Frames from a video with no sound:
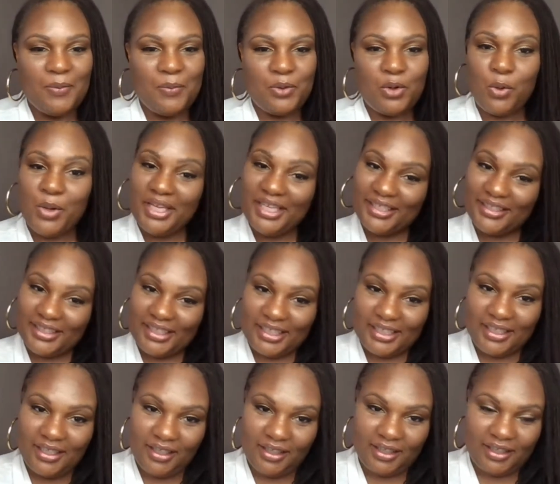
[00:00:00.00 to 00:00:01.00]

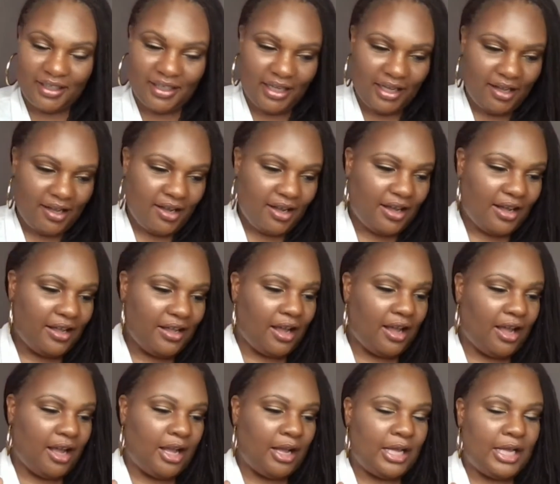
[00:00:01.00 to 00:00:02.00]
quickly
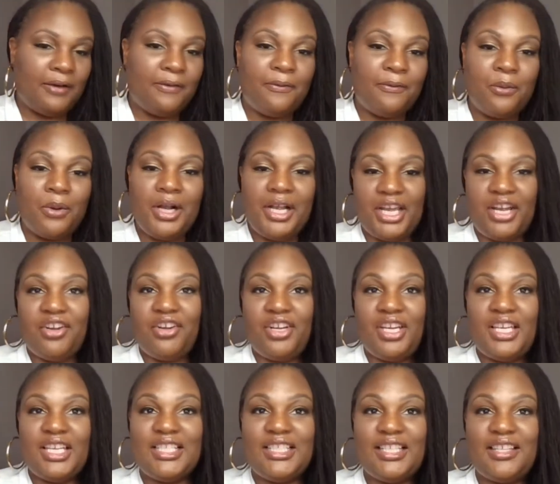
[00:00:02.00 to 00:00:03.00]
4
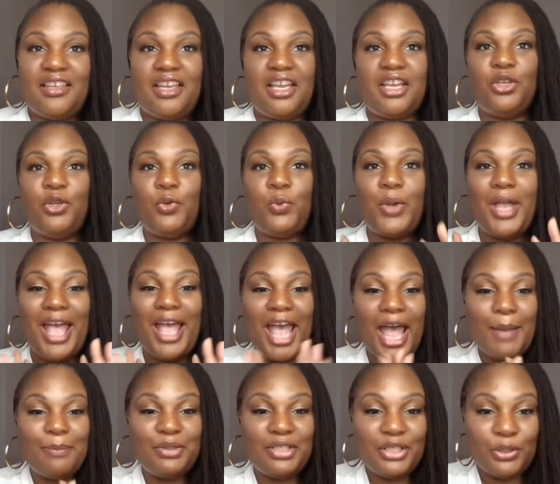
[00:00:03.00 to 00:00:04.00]
areas that you
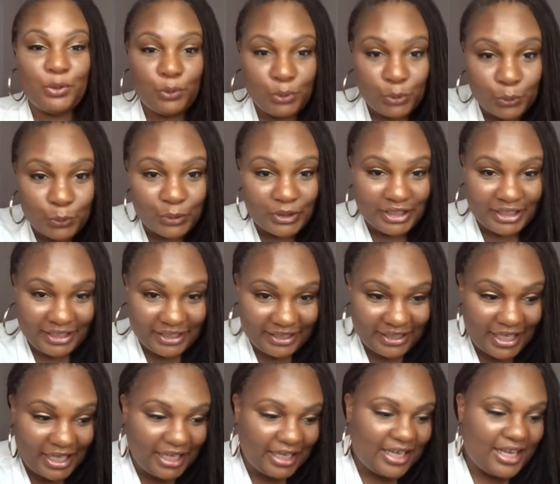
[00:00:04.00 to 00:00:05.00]

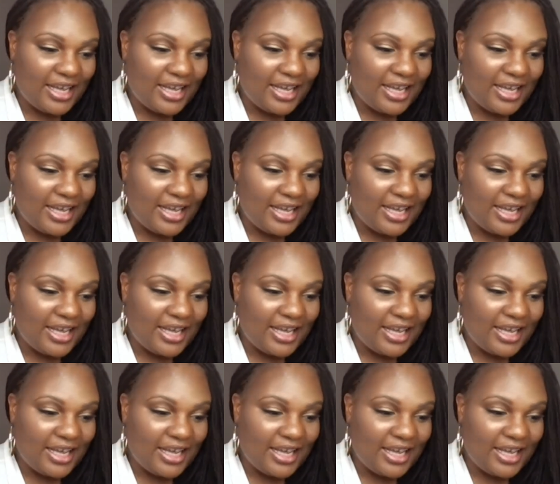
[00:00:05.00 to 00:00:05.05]
absolutely